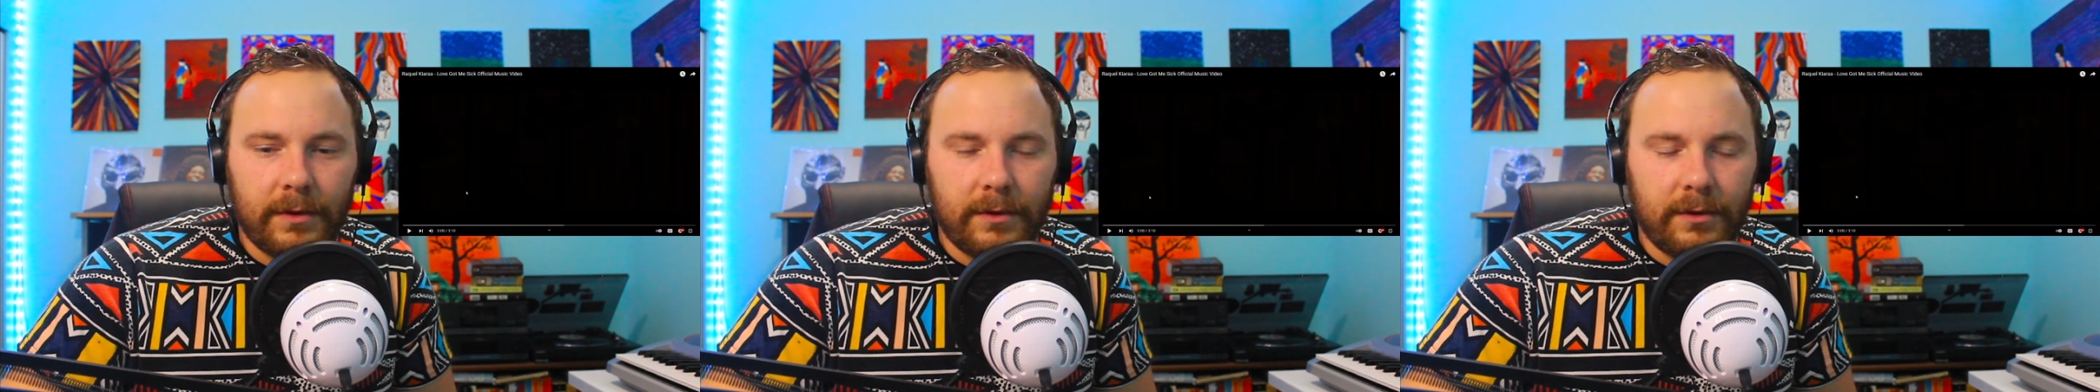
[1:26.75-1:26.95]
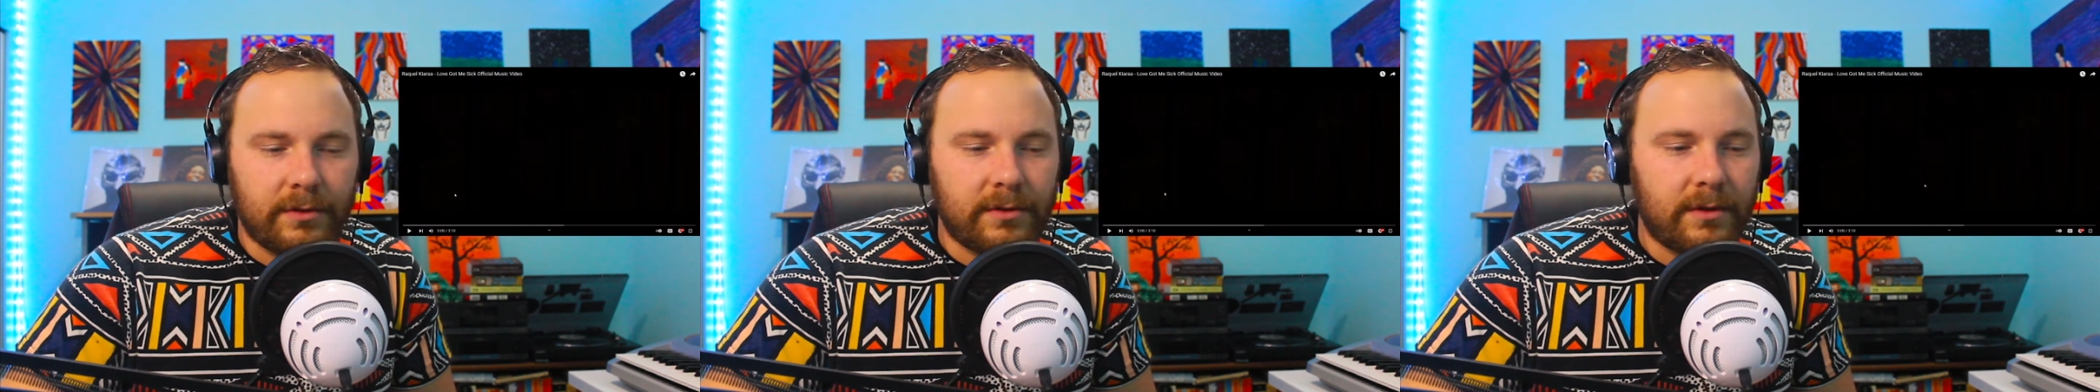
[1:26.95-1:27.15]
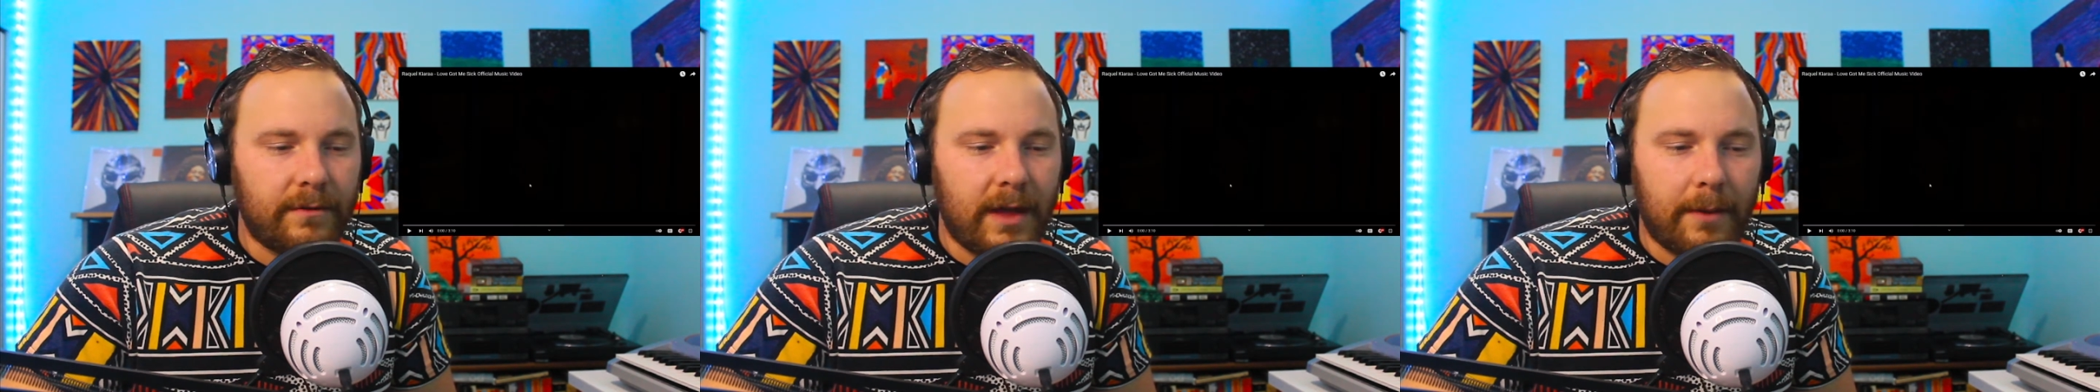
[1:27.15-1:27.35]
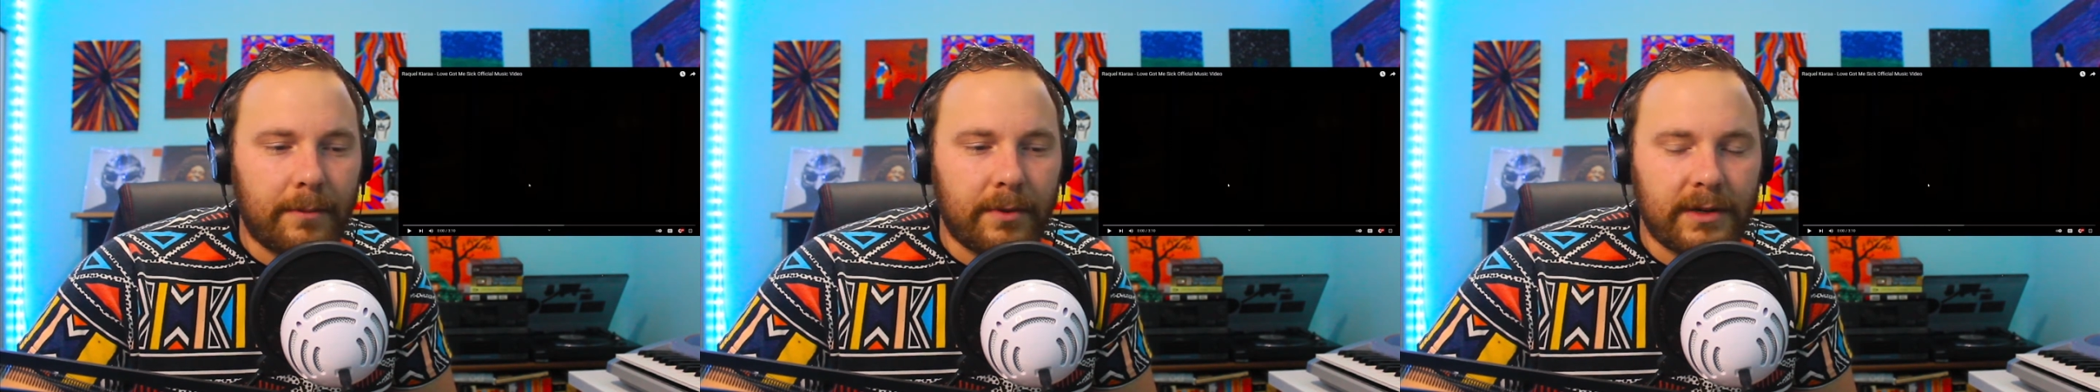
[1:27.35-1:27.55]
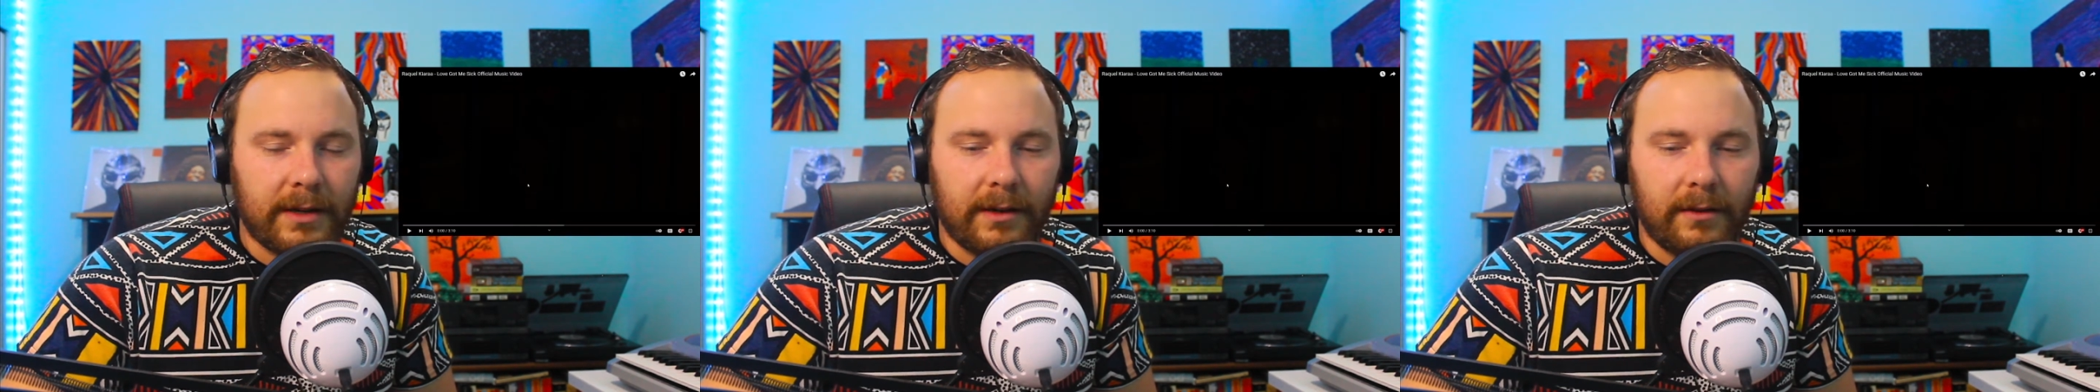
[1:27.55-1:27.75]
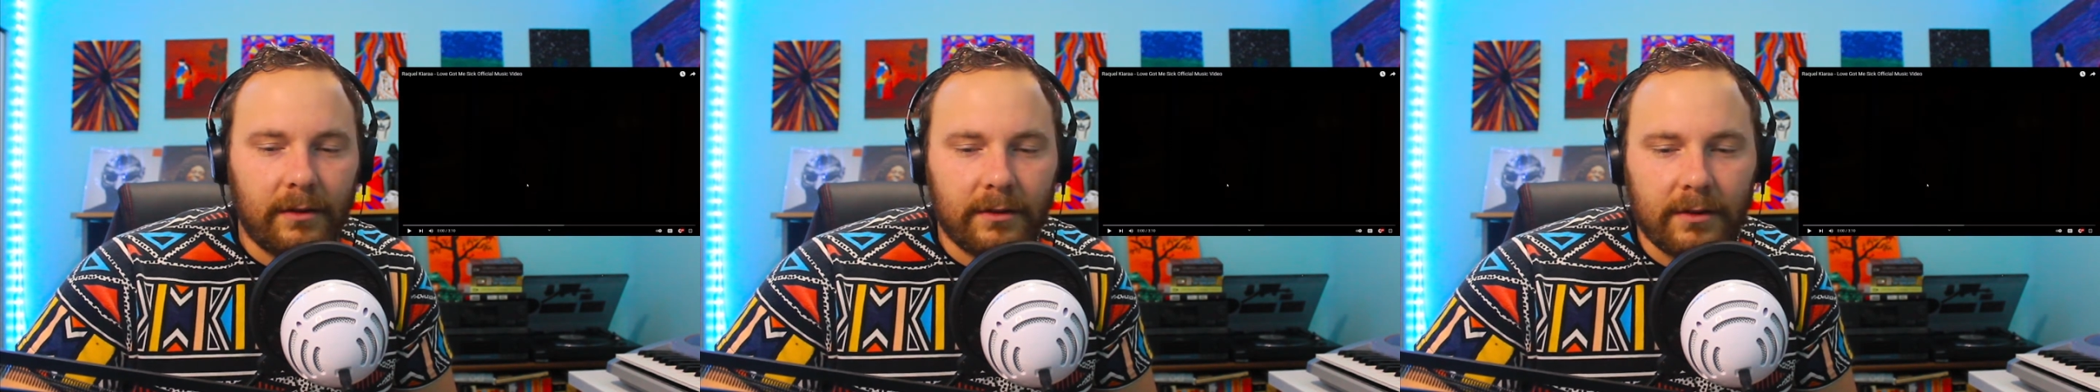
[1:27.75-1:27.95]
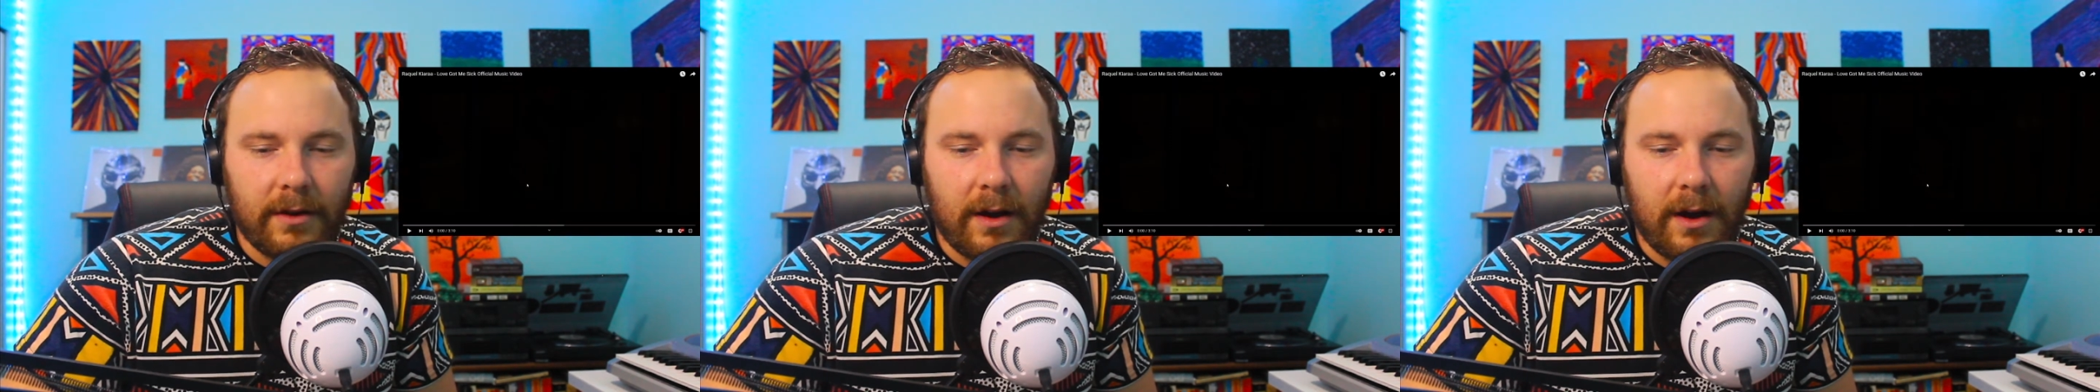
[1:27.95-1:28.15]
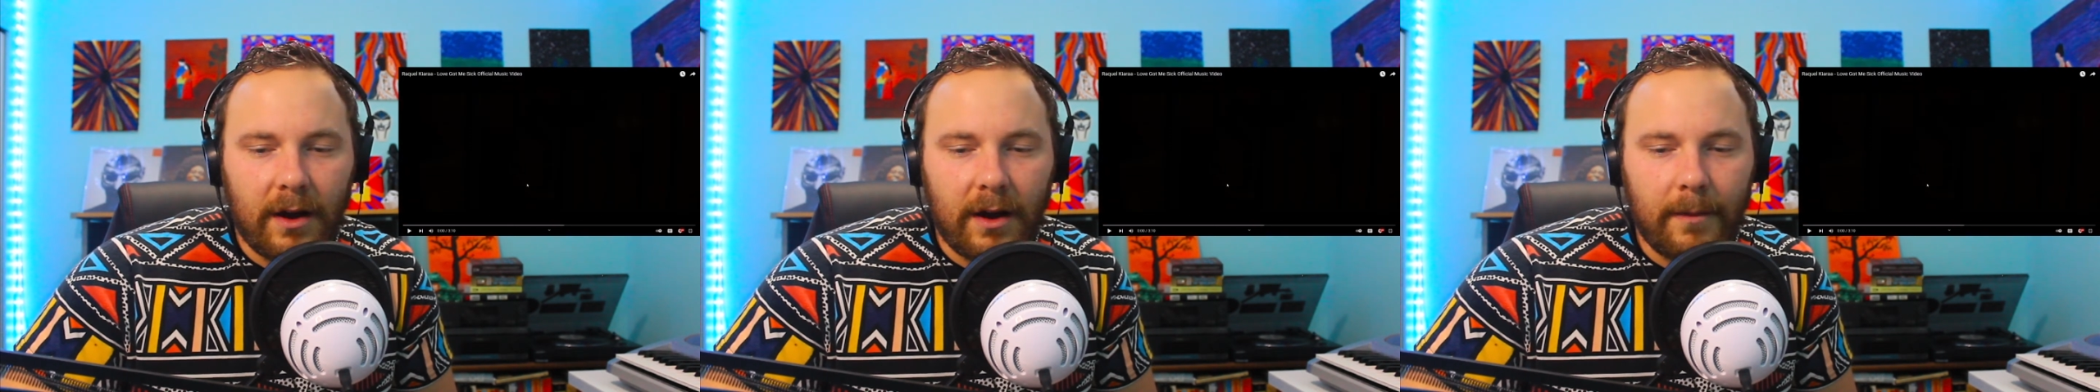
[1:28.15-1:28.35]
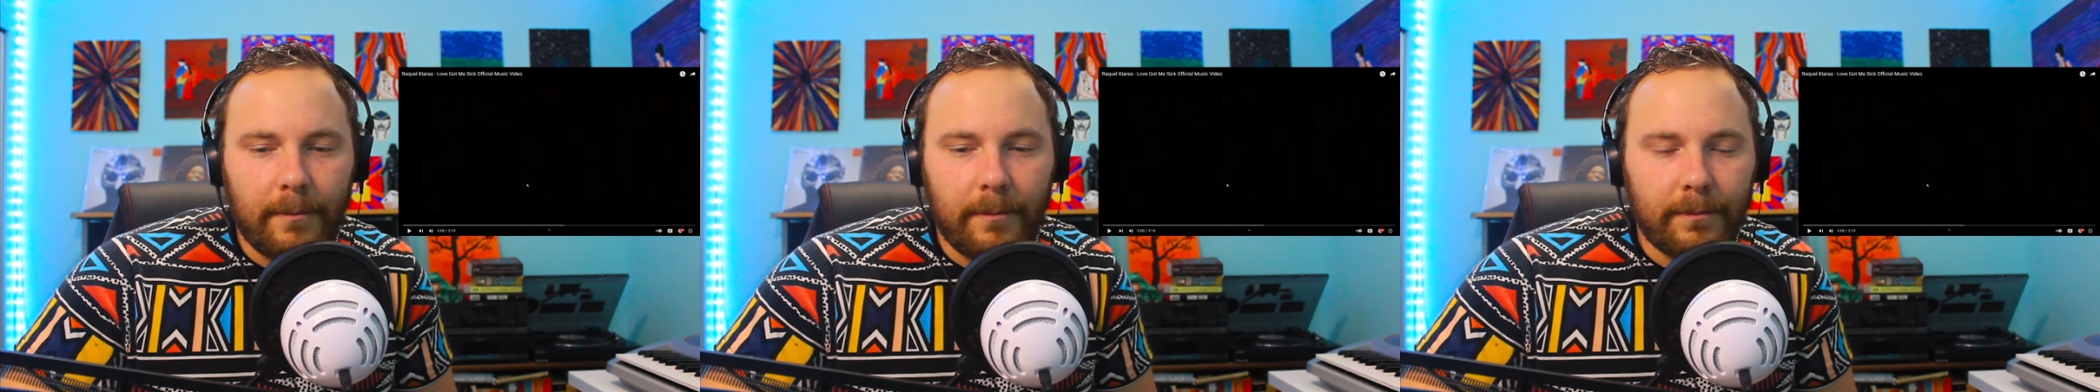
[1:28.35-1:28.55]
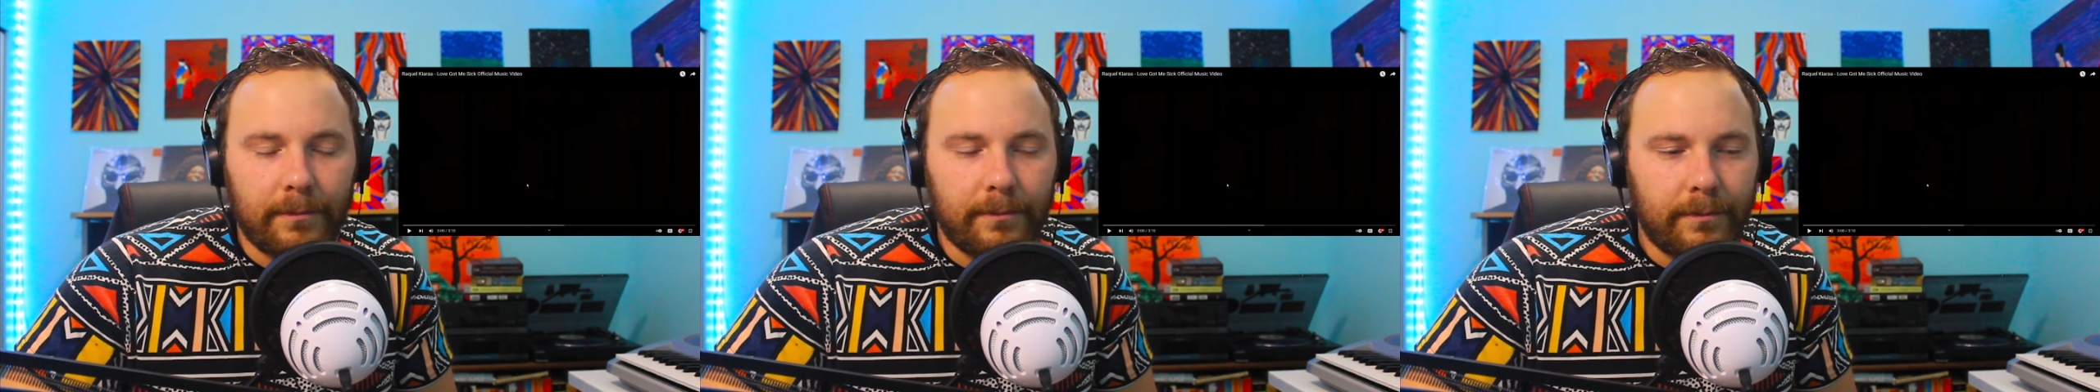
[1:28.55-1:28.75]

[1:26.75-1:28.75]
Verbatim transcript: just of that particular um,